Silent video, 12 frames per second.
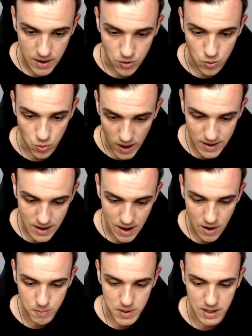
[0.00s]
right
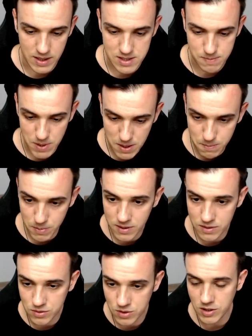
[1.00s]
now because people
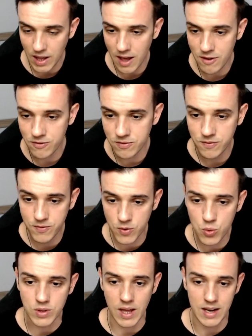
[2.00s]
do not have
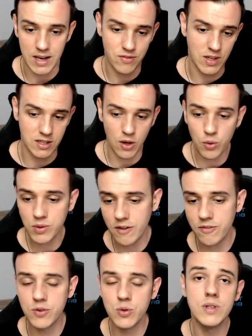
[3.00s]
food and if they don't
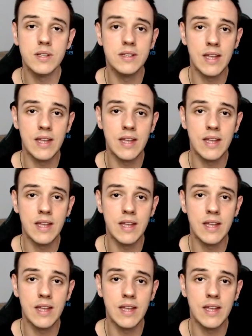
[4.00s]
have food,